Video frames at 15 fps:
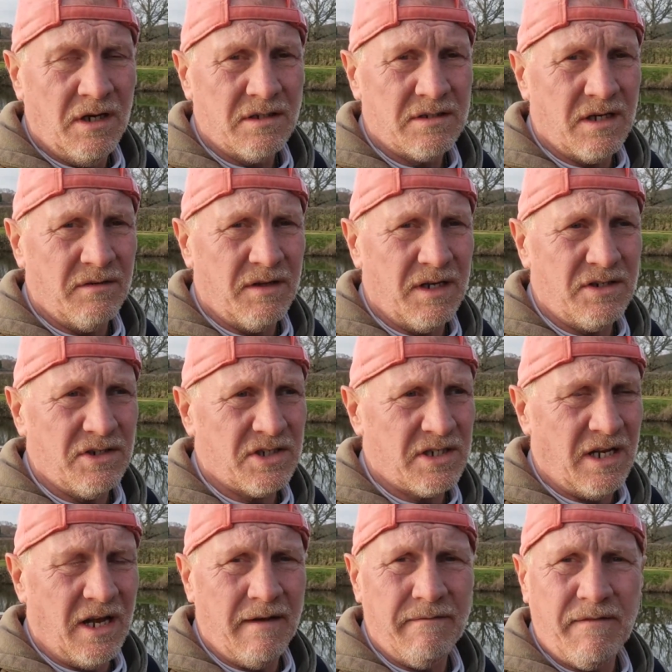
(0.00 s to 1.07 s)
so they're just
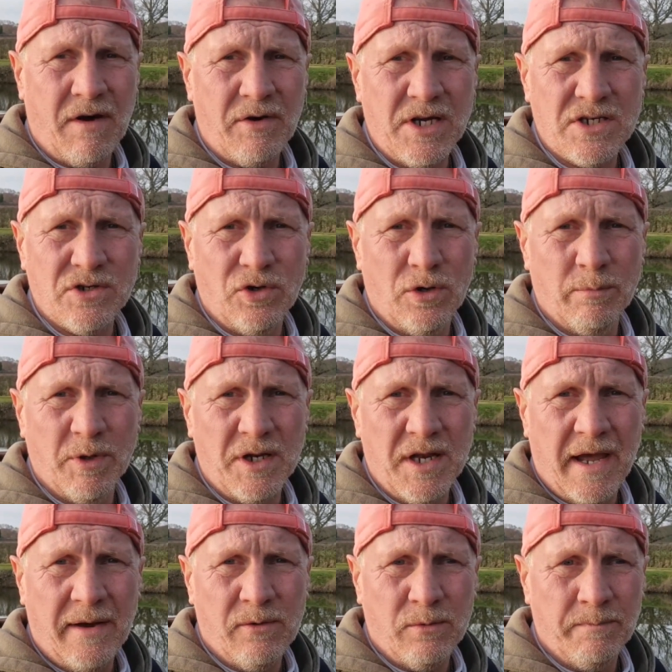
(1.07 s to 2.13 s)
laying very dormant
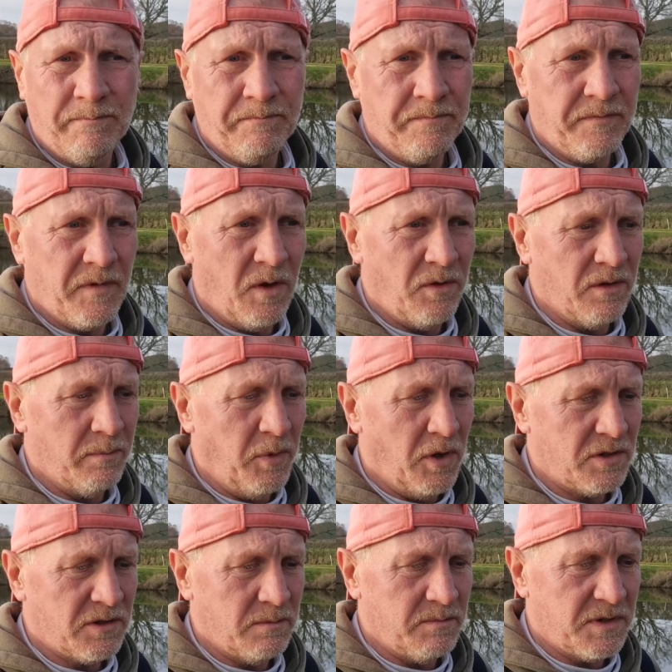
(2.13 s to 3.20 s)
now on the
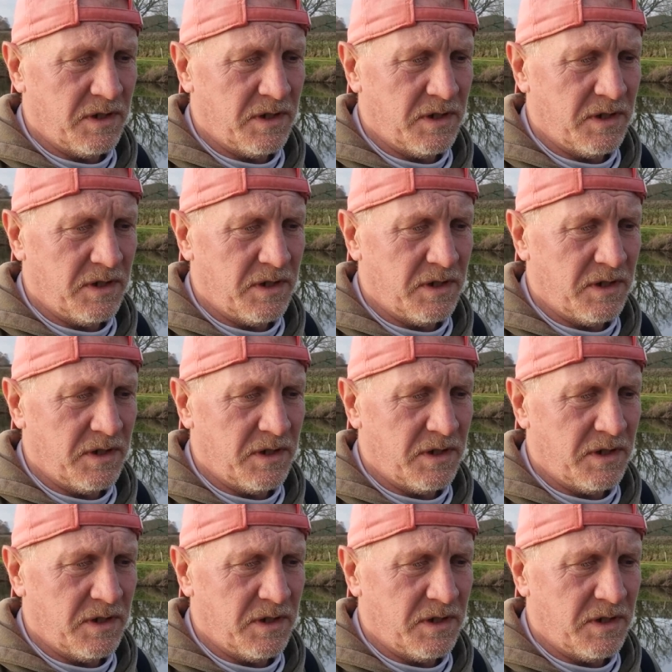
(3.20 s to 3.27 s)
bottom.